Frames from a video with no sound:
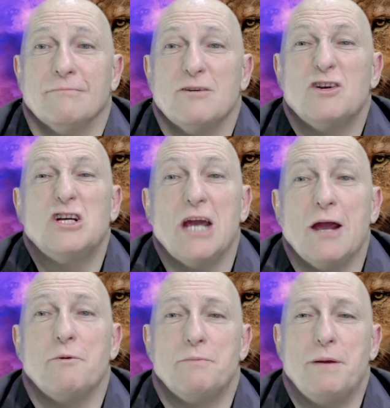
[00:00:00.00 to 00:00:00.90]
Share
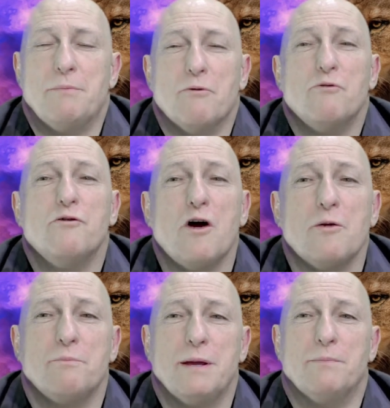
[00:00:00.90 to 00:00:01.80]
with people,
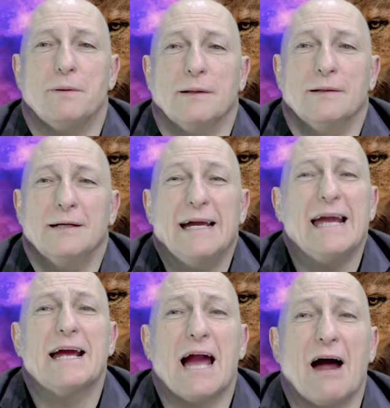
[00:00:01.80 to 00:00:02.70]
phone people,
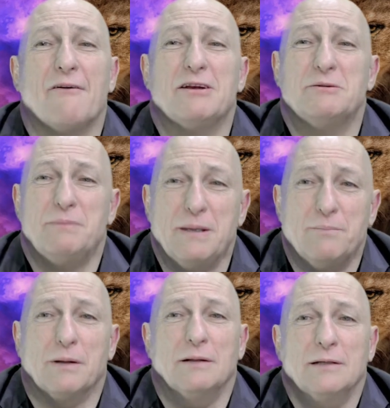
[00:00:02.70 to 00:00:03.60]
encourage
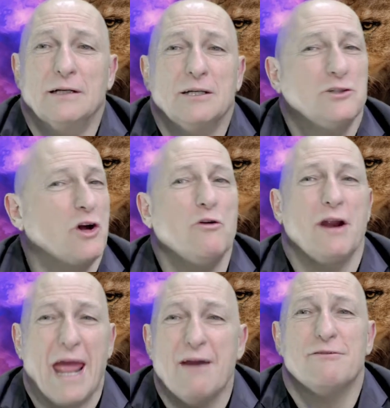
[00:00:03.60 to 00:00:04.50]
people. Don't ever